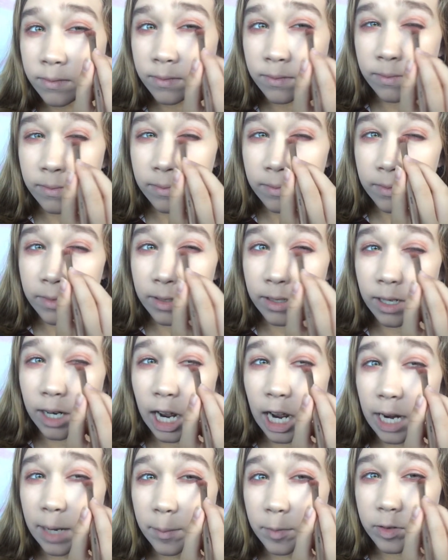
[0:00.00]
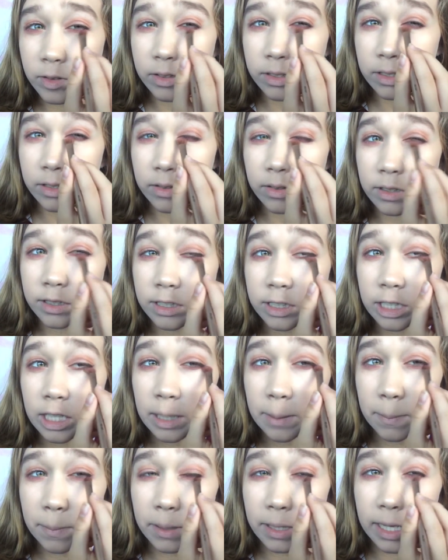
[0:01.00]
I'm just going to blend
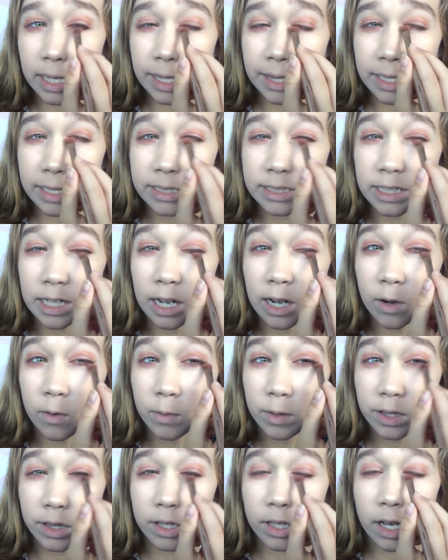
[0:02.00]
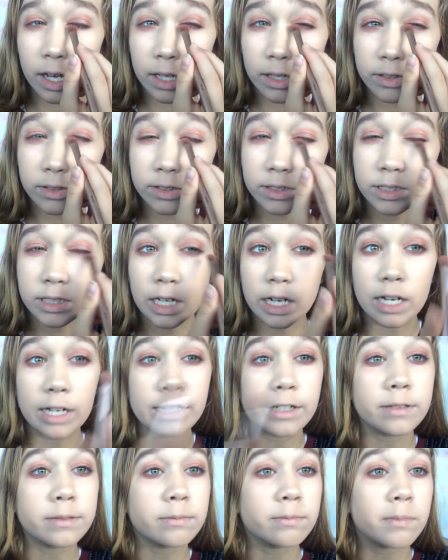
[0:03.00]
this out with the other side of my
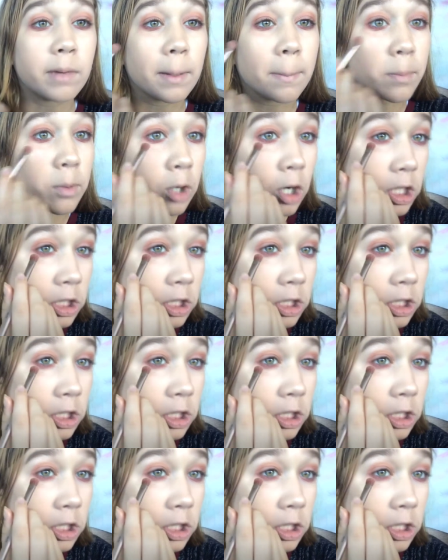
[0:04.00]
brush.